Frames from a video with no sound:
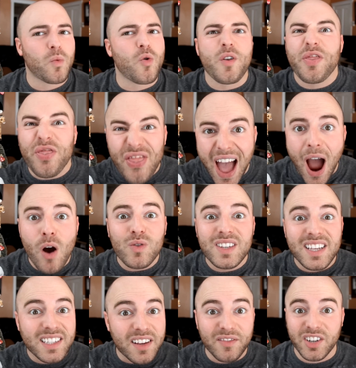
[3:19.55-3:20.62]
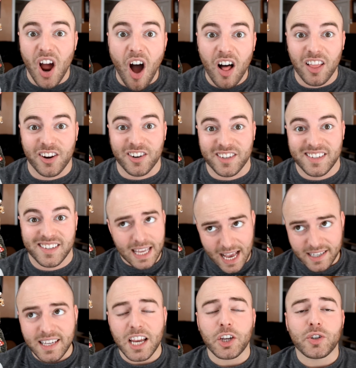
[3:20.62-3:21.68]
worth thousands of dollars.
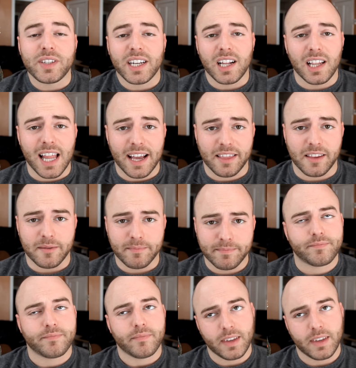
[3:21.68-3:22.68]
Yes, I used to collect them.